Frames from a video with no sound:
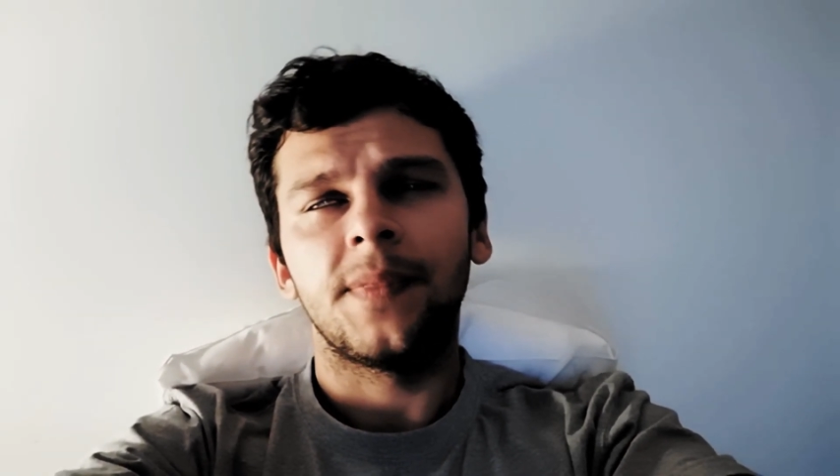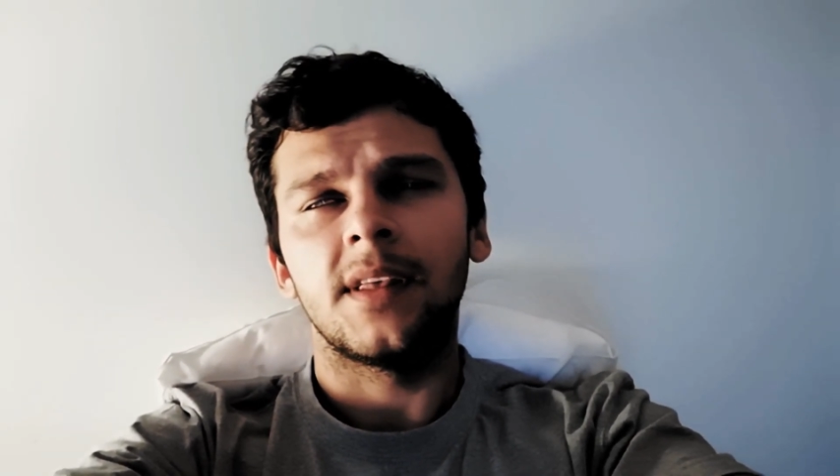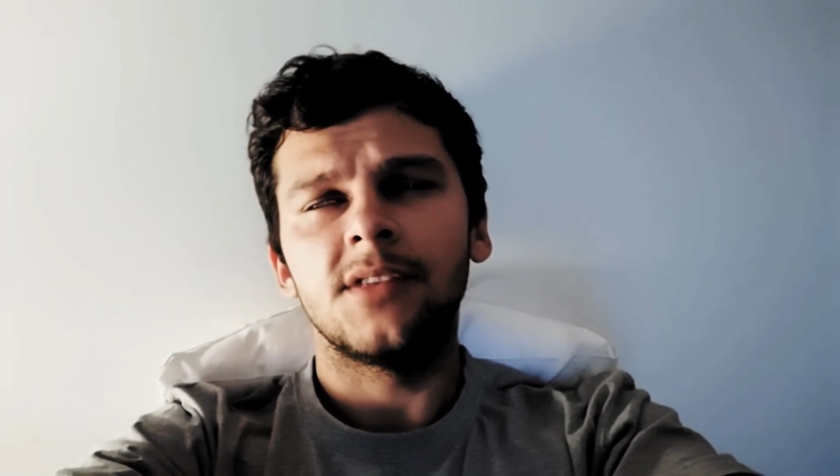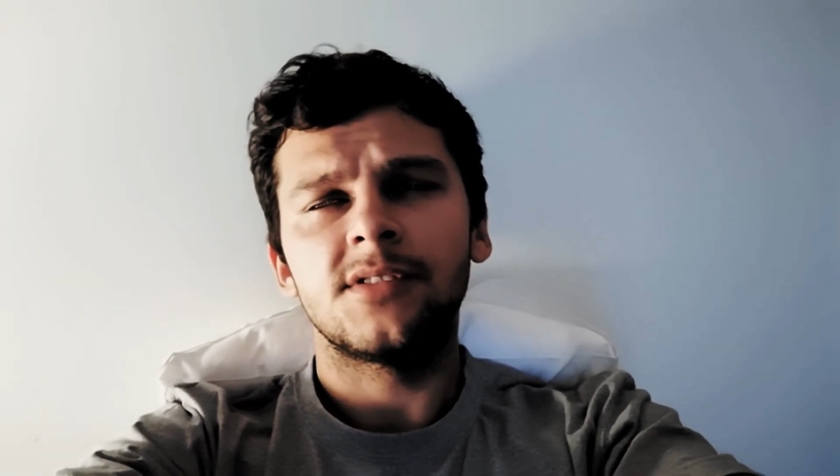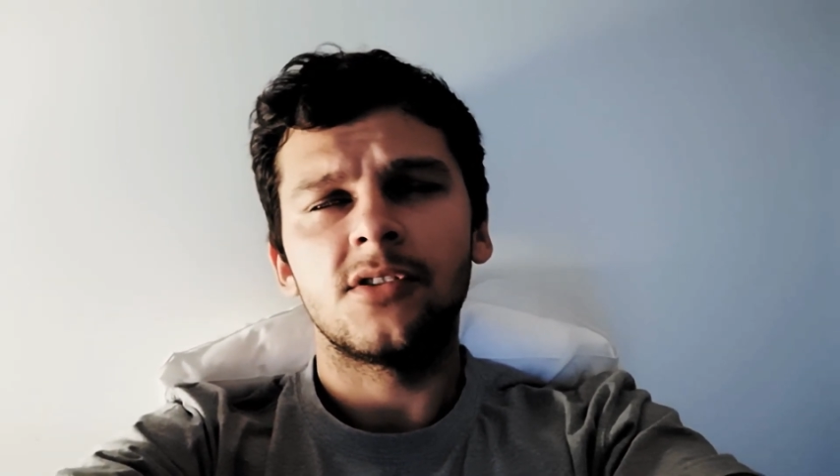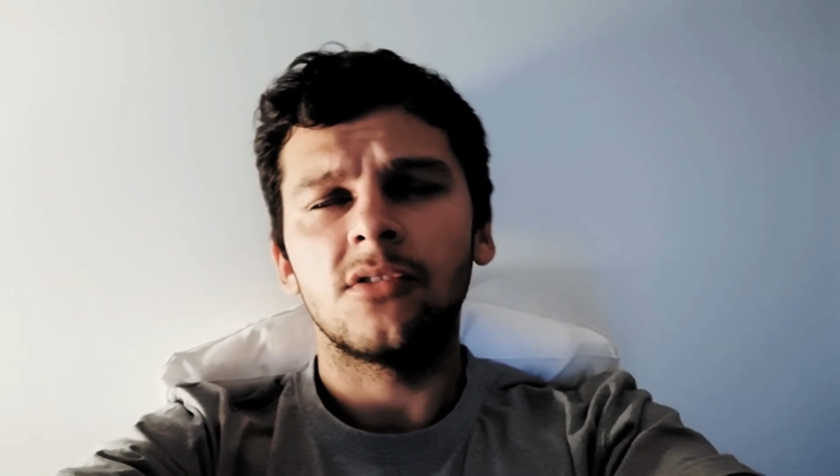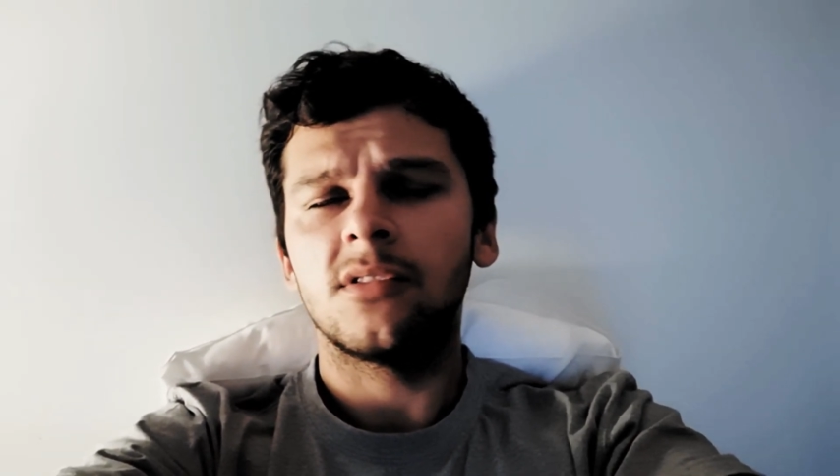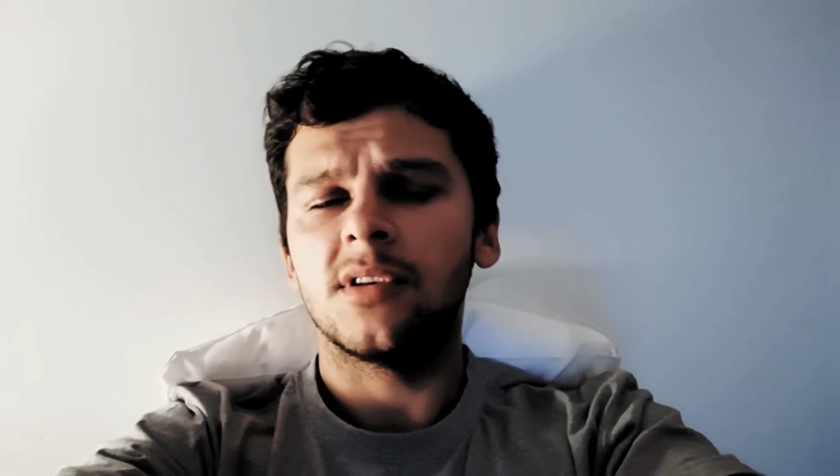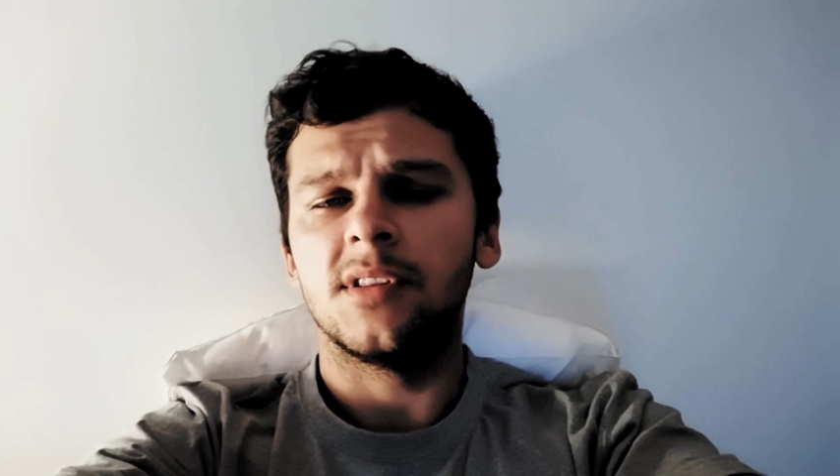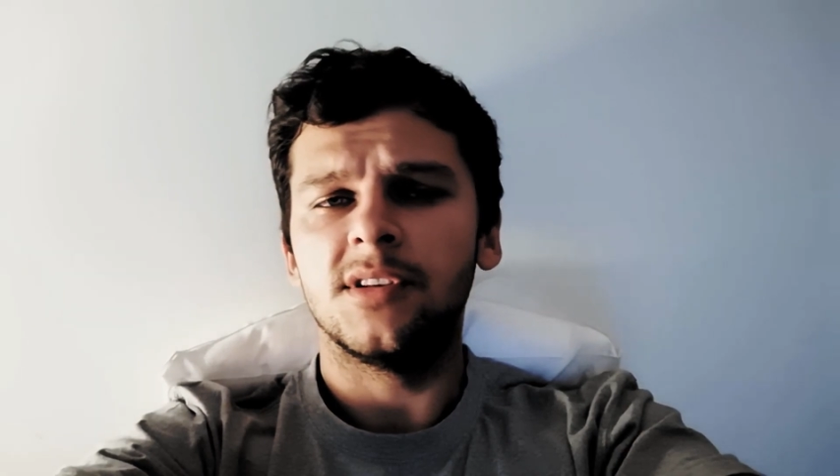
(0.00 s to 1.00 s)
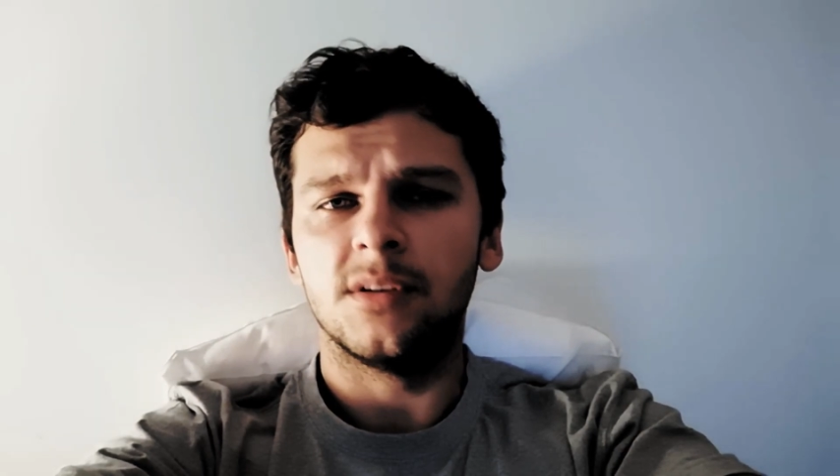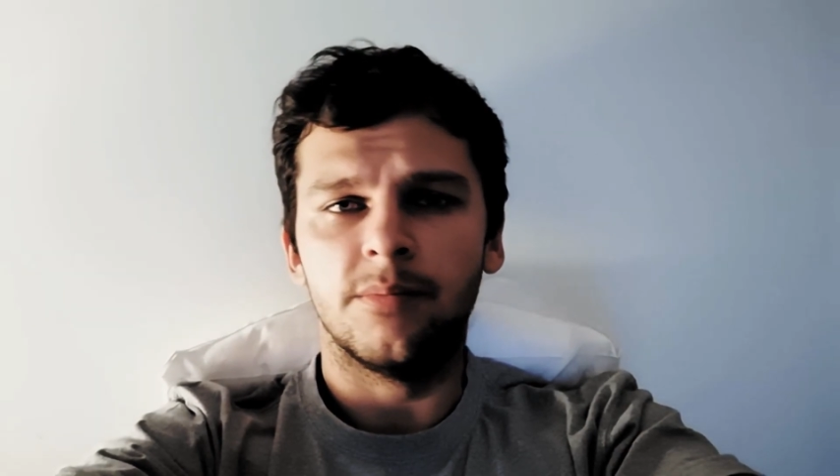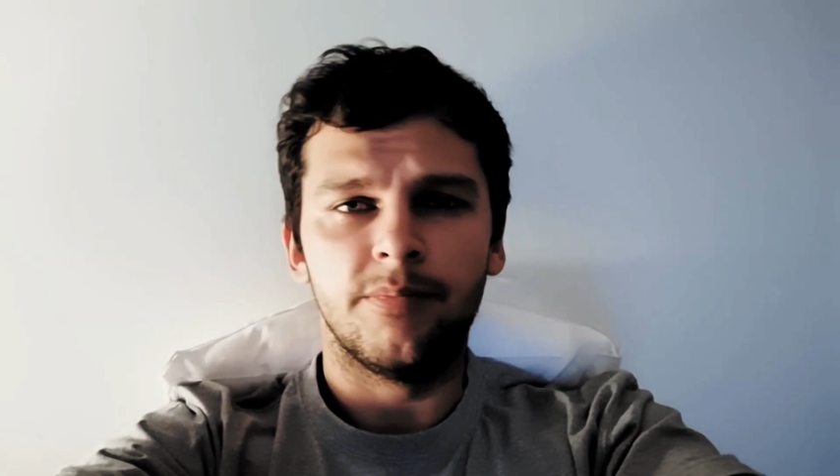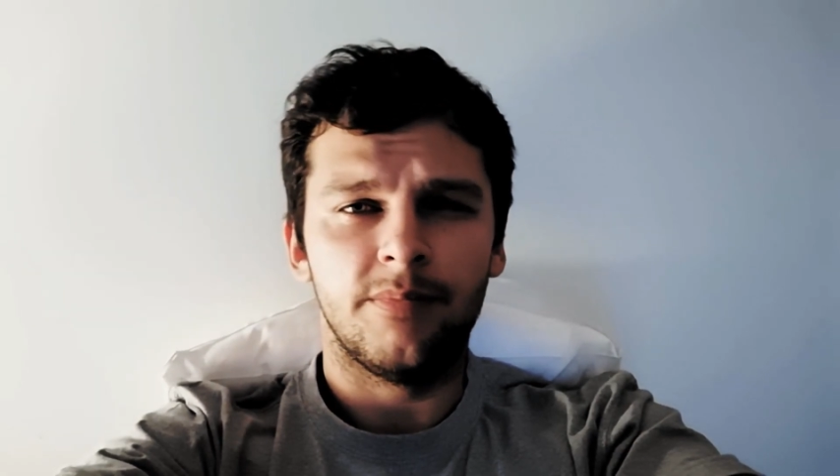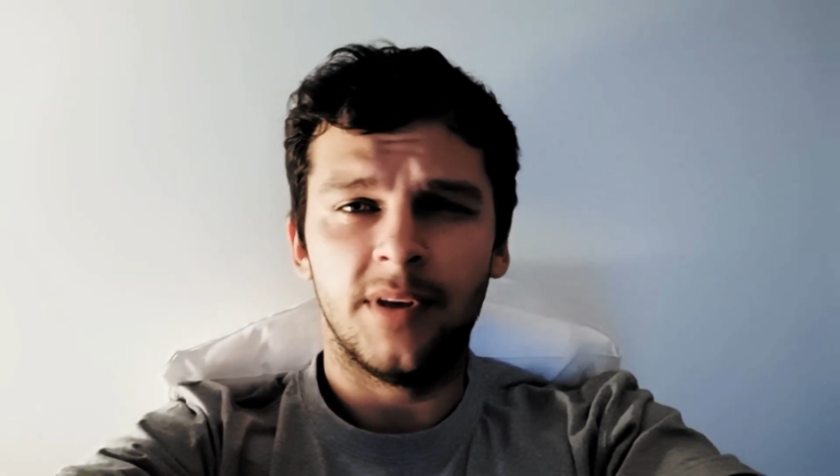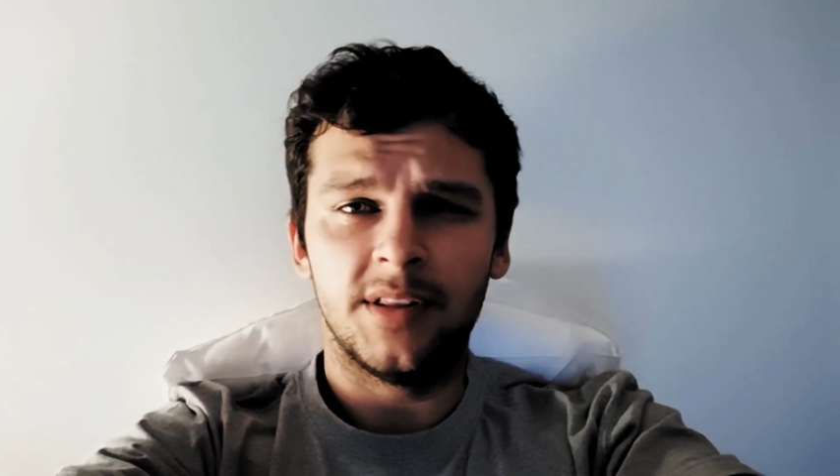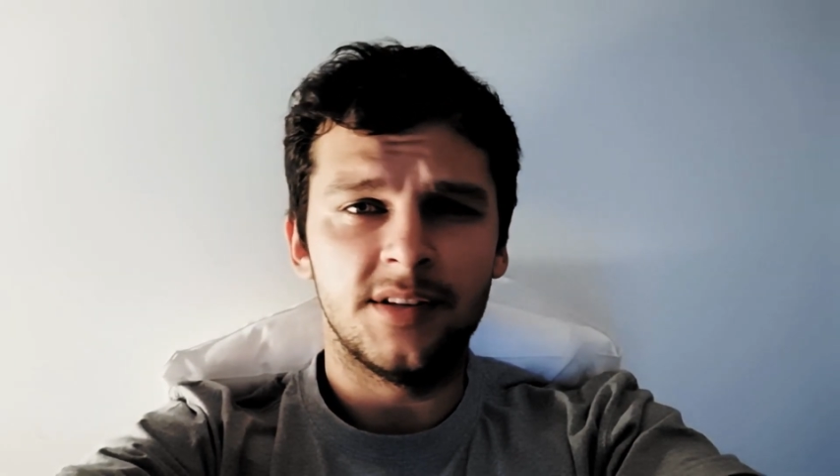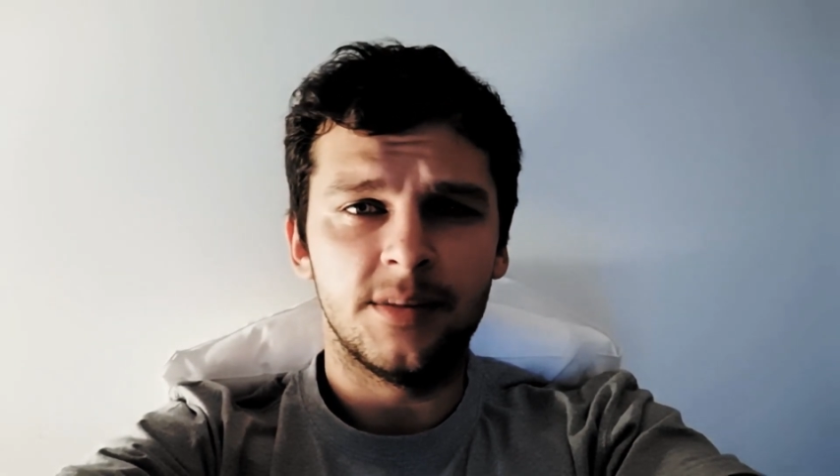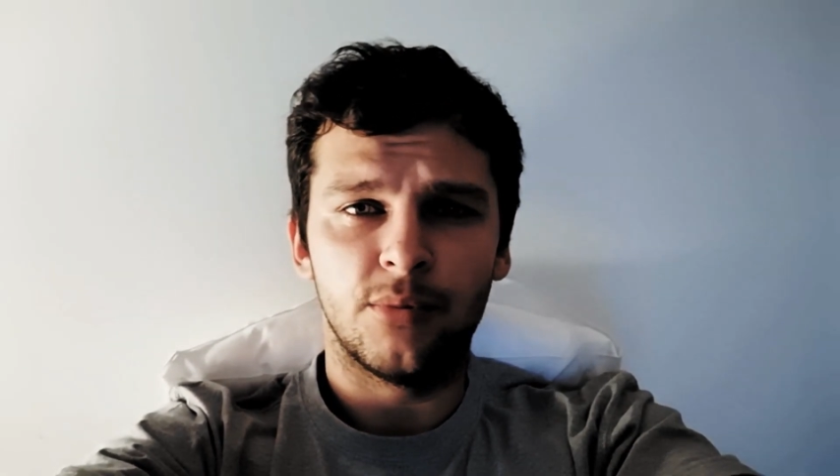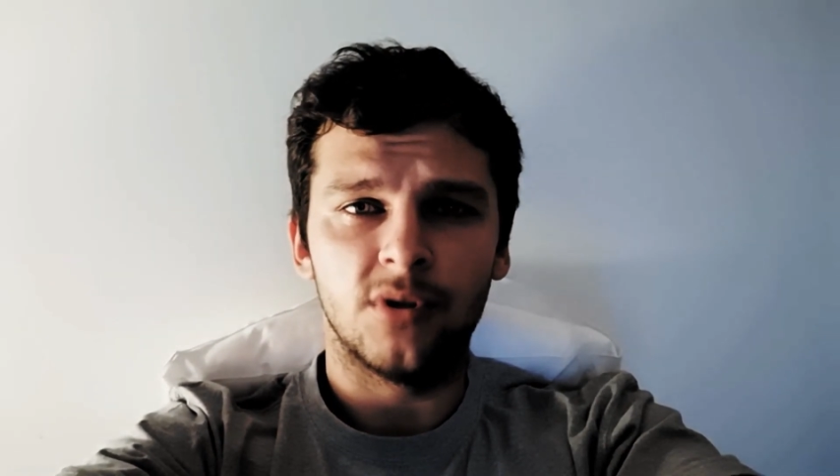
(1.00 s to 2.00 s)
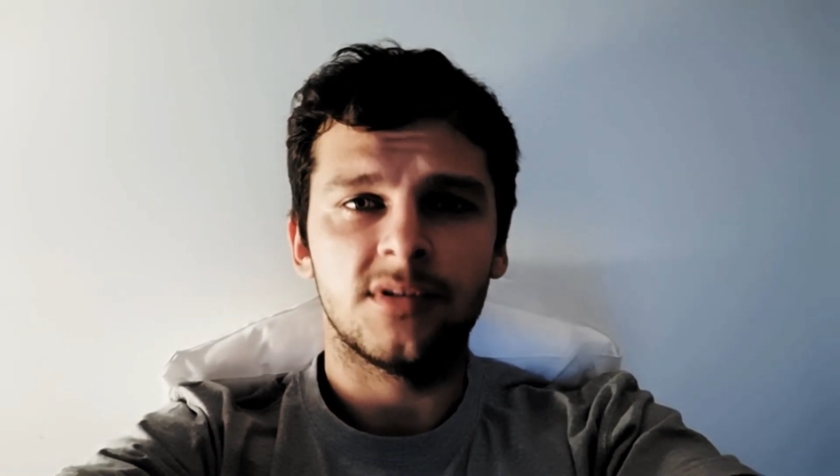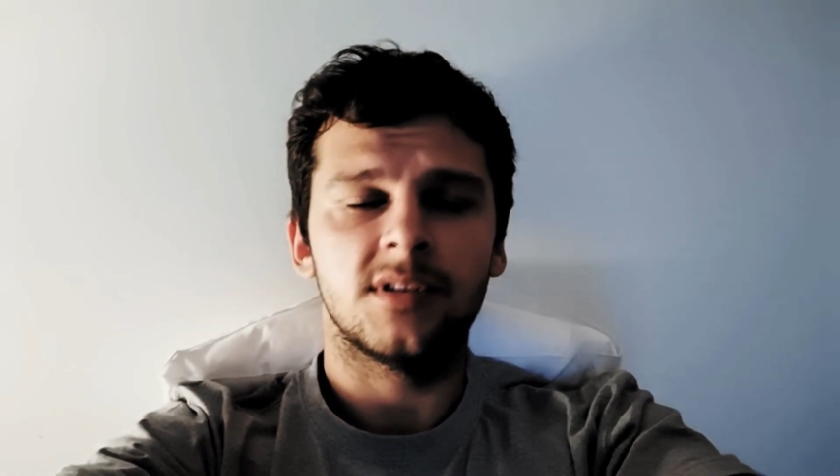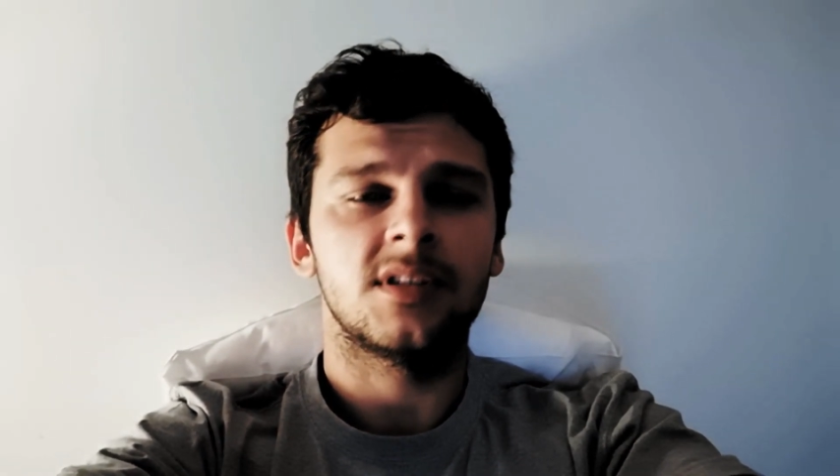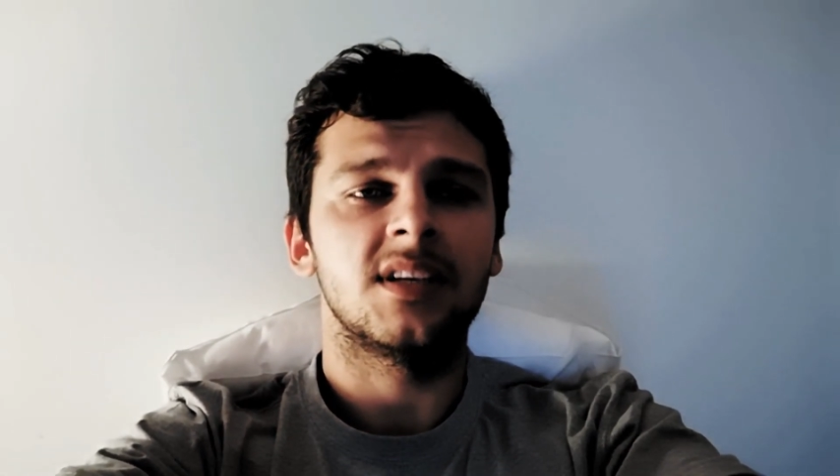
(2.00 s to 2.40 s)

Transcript: it's not an easy process.